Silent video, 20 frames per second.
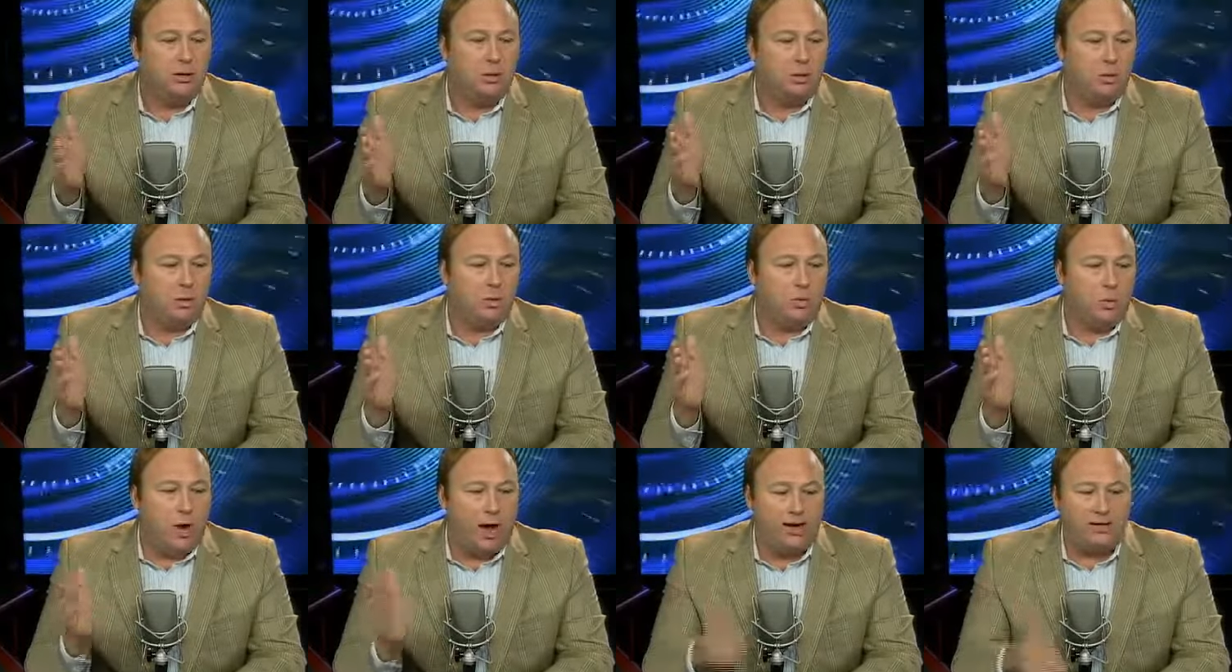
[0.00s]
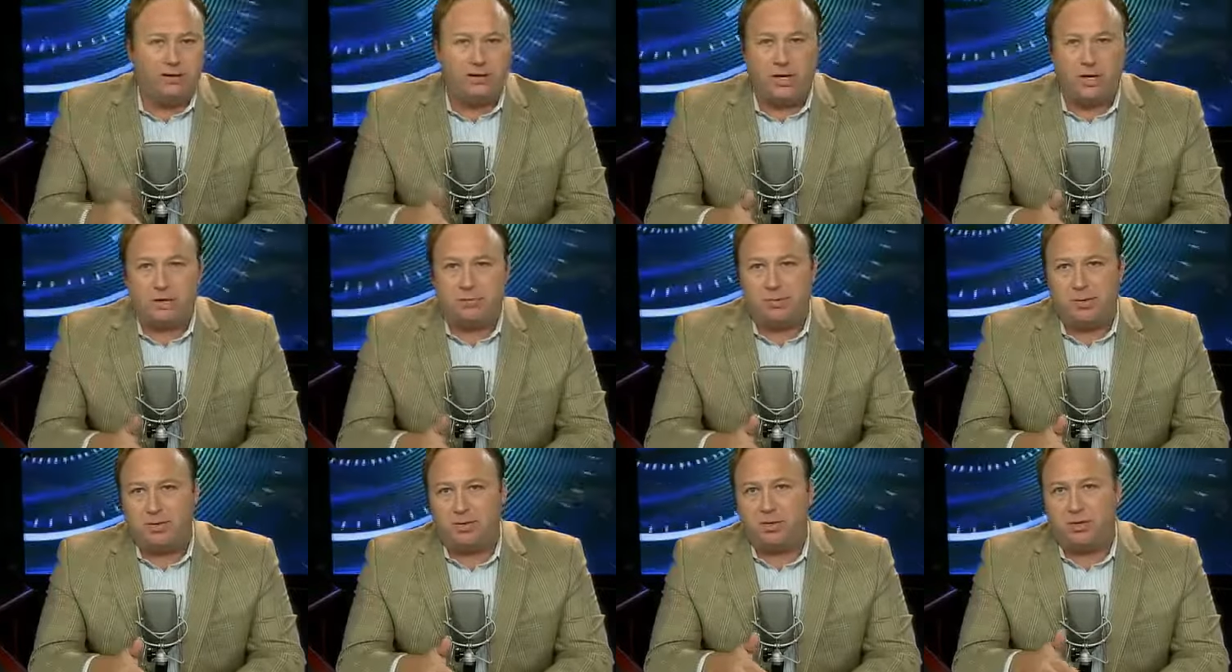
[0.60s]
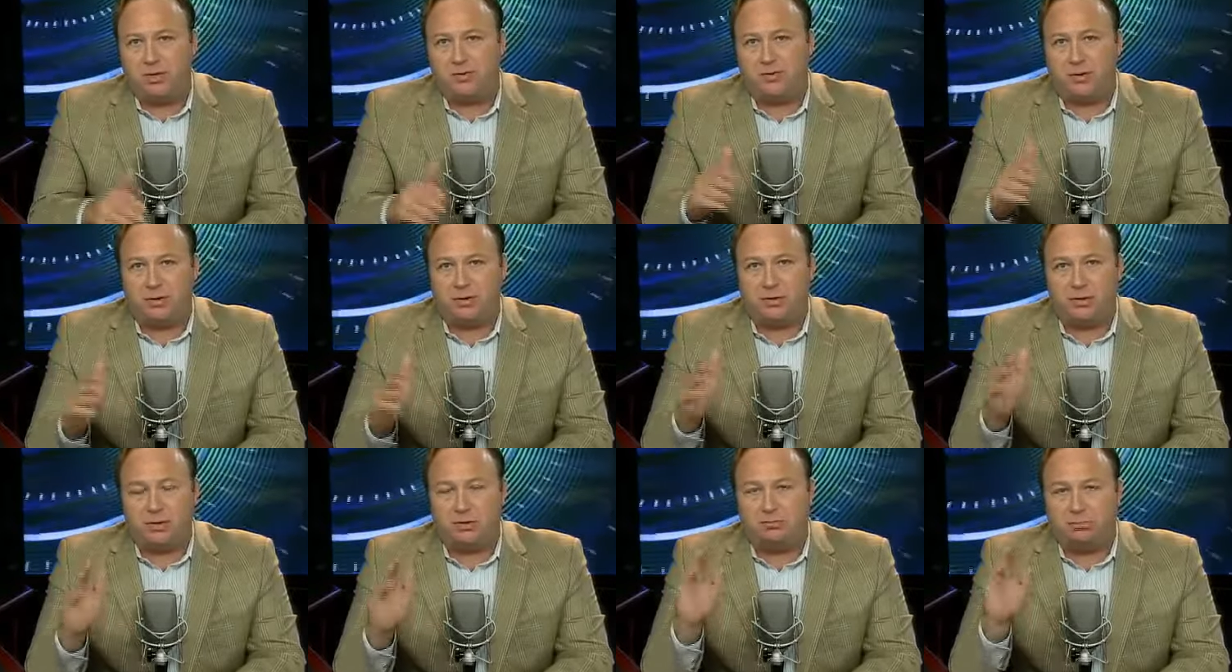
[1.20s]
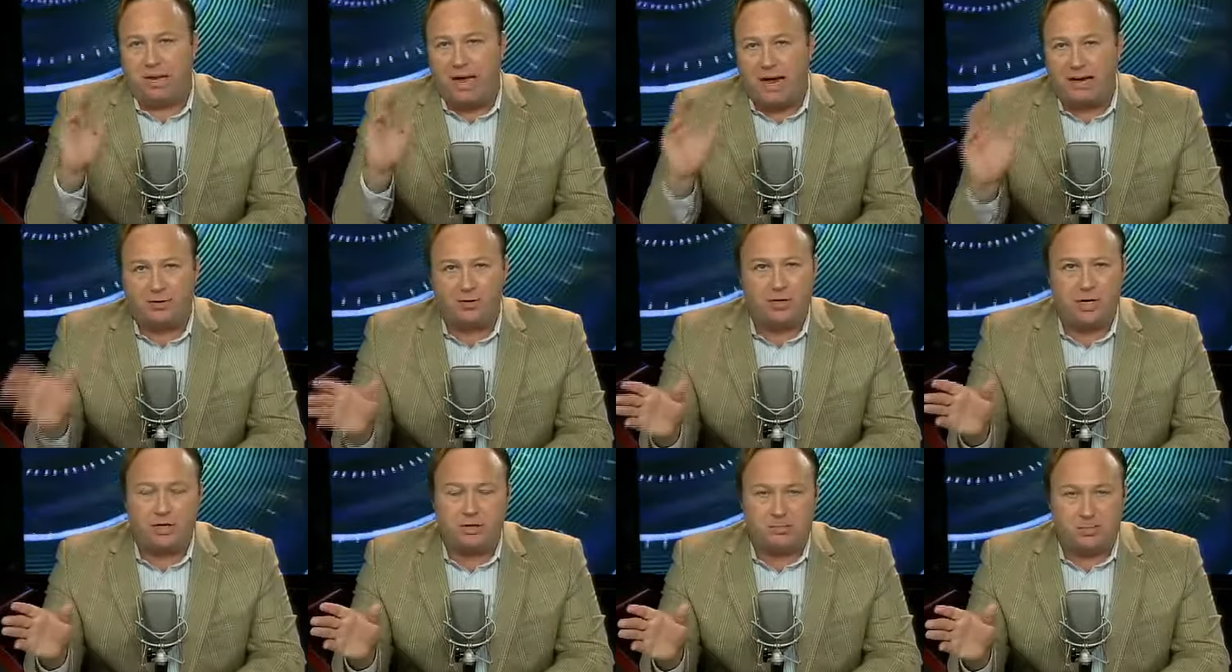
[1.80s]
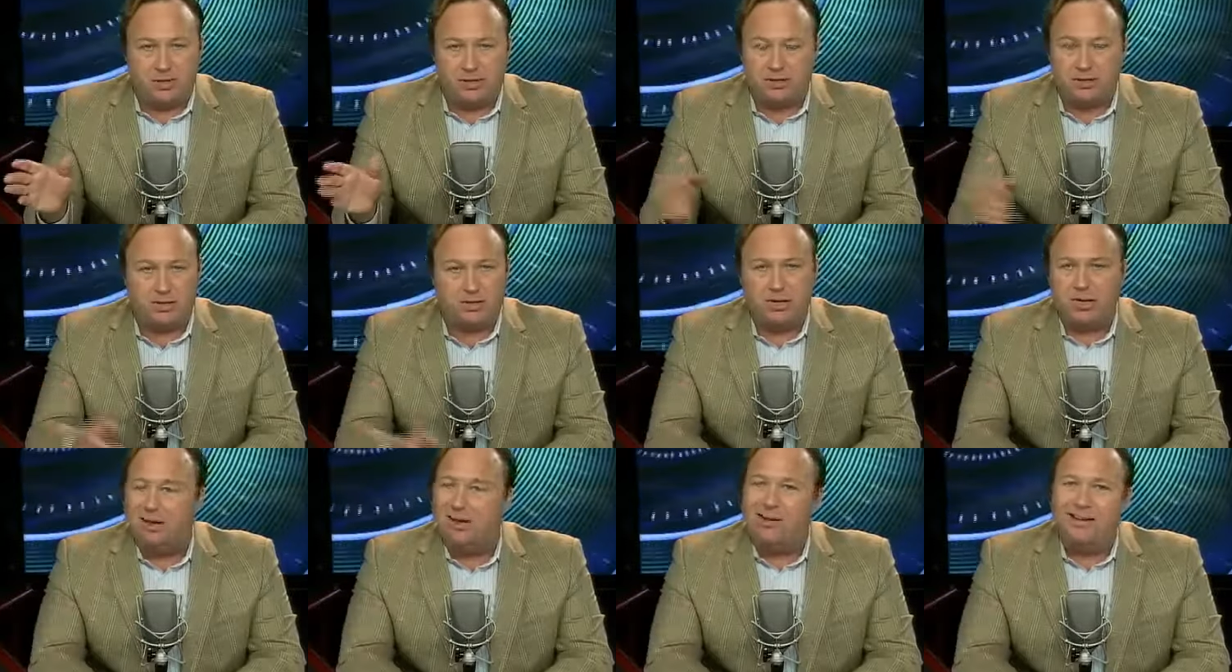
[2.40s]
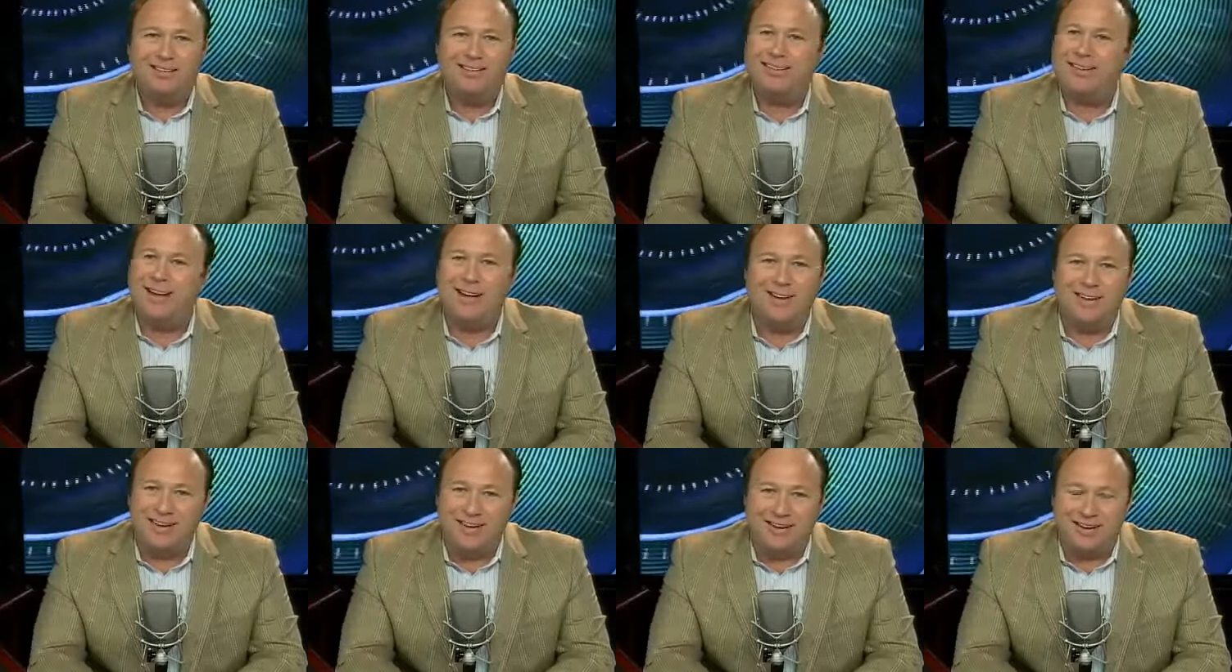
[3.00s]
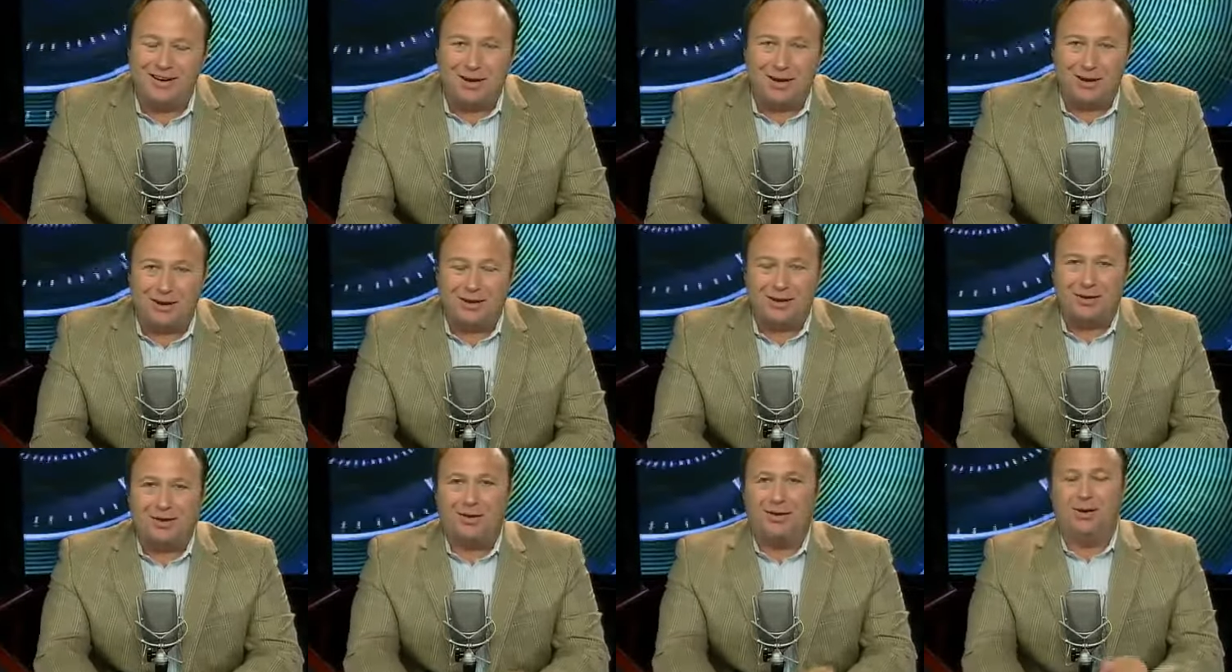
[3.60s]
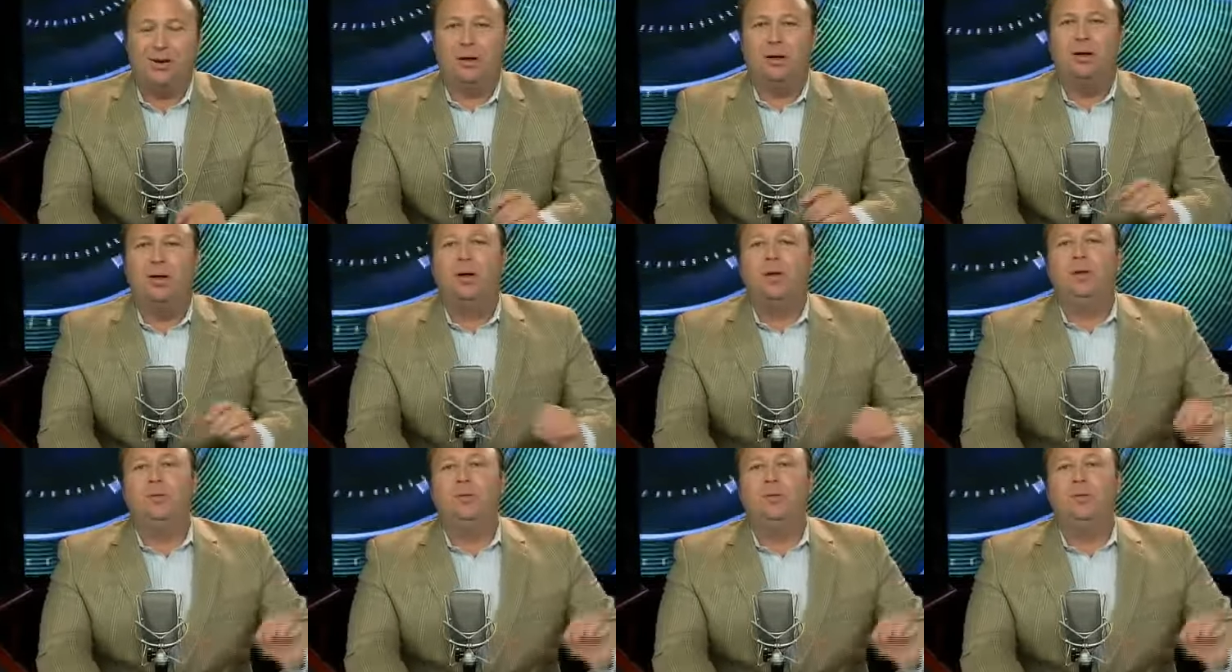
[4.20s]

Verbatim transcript: or white chess pieces versus black chess pieces. No, no, no, no, no, no, no, no.